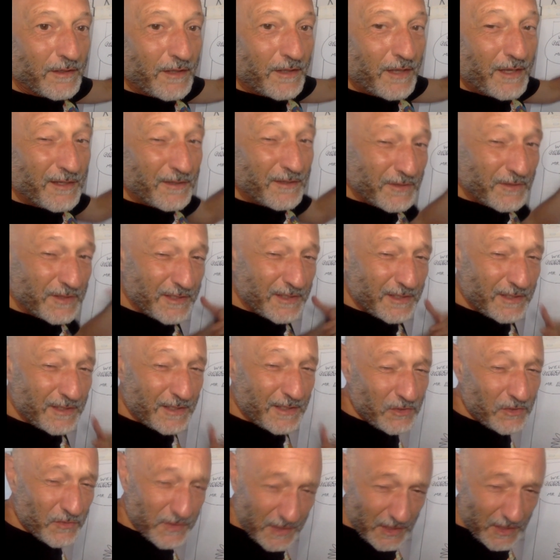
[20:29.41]
That kind of is
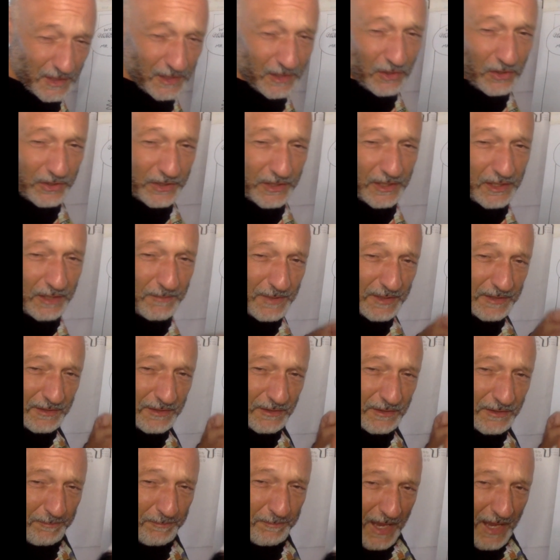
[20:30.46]
interesting looking. It
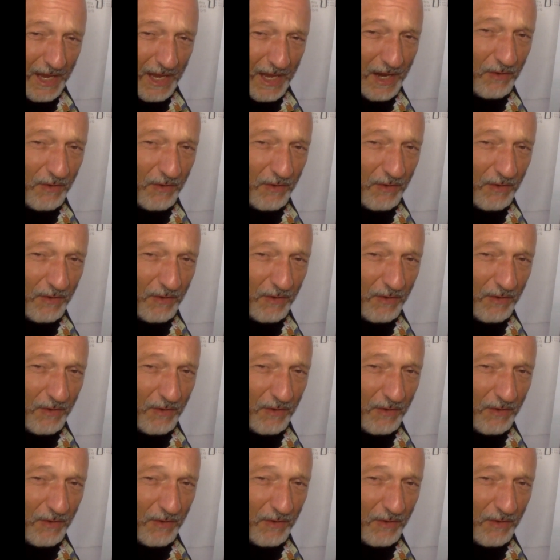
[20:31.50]
makes it look